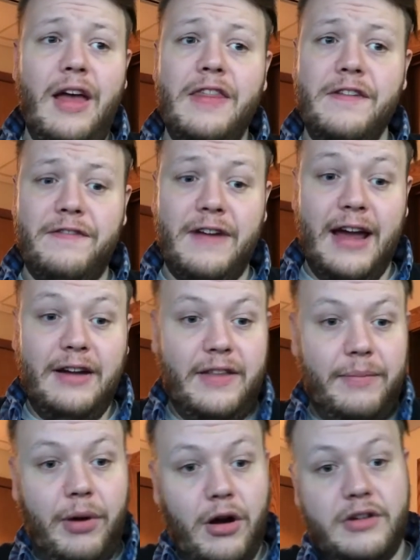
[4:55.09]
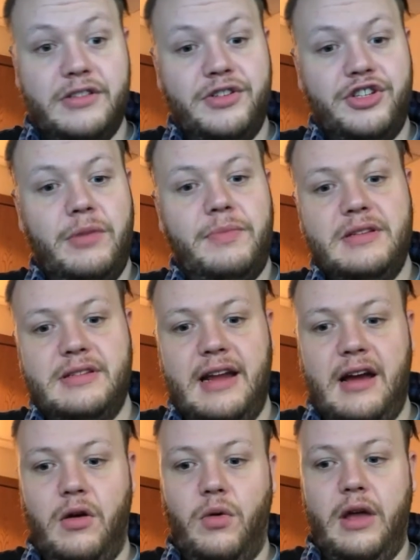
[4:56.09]
the fact that partisanship is
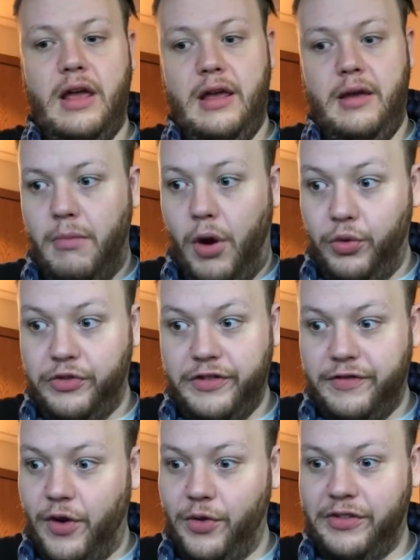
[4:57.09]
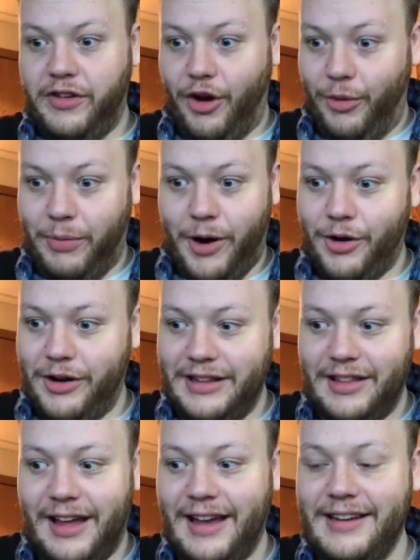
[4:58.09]
now most votes are party
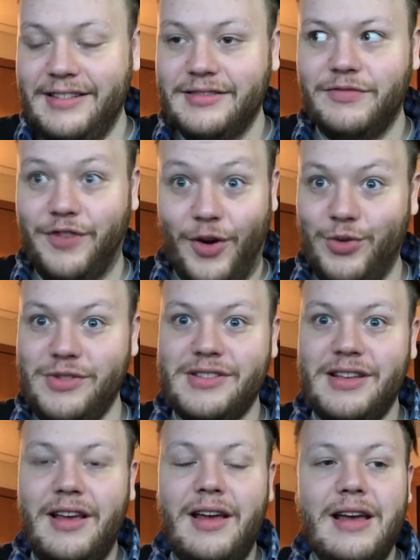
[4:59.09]
line votes